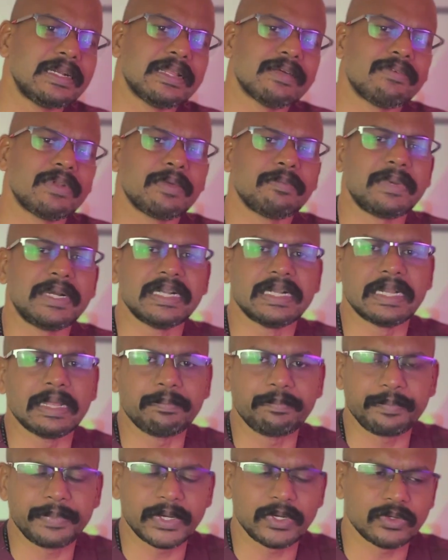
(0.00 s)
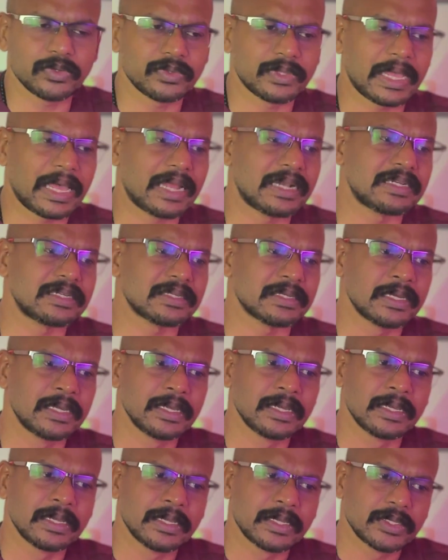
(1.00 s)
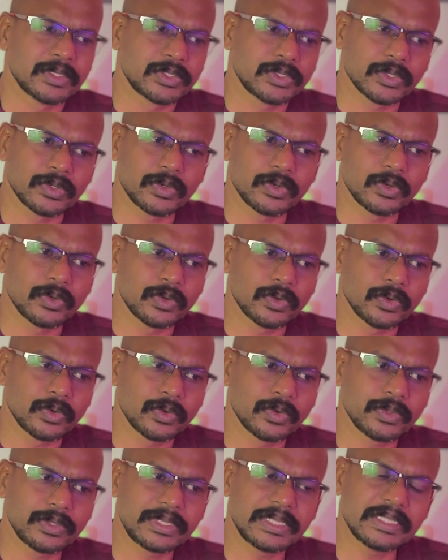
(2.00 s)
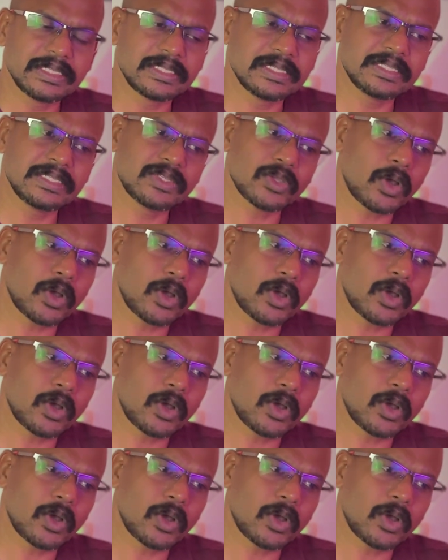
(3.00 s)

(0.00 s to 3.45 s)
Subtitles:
develop a dip into that. So this is